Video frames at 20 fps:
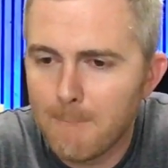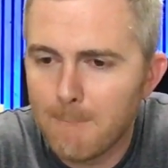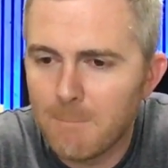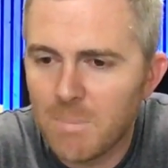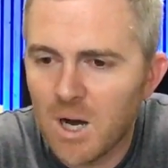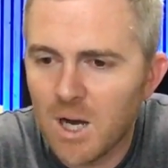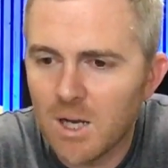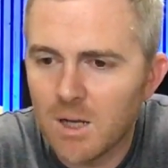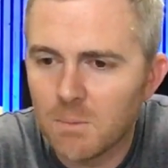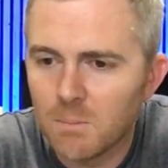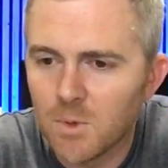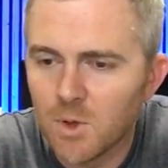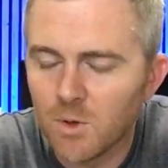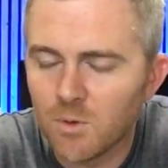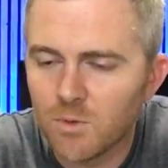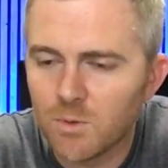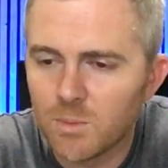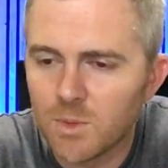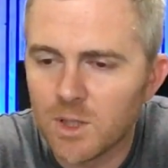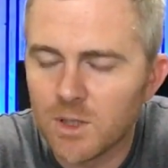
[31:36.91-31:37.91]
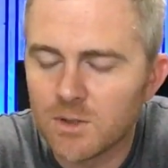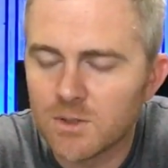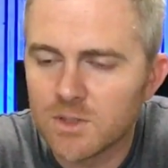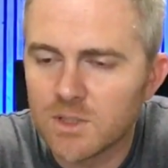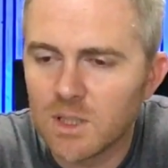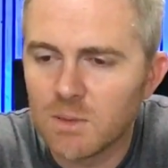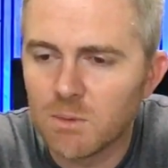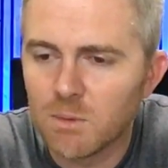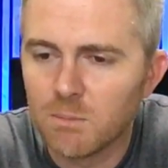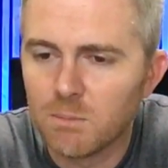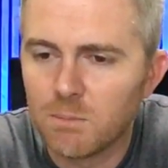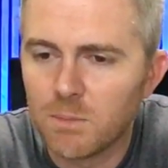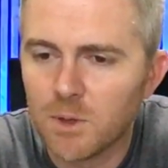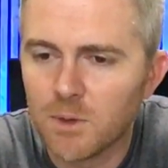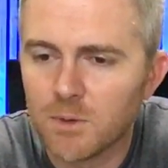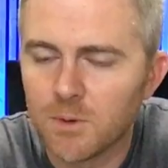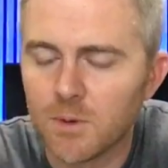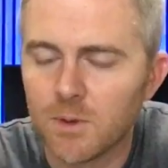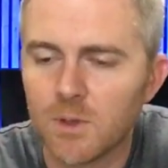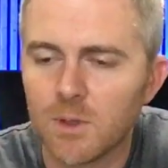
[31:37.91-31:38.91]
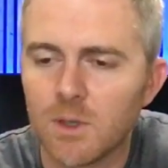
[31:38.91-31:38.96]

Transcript: buy it built from another saber builder?